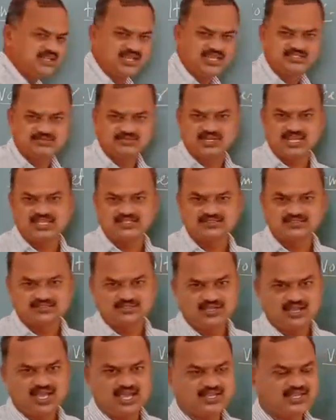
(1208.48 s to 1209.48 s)
as well
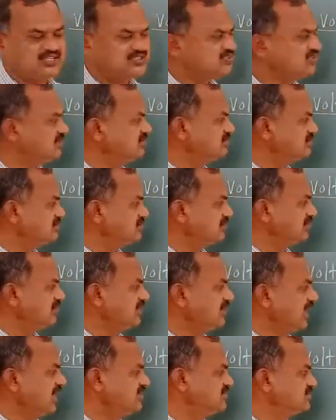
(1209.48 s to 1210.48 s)
as high resistance
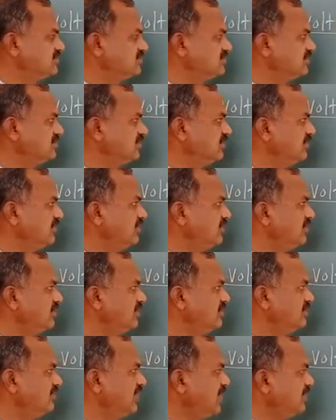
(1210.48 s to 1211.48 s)
X.
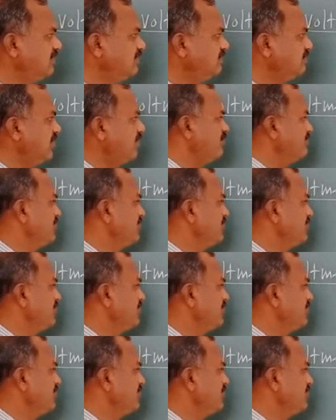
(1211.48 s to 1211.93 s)
Then from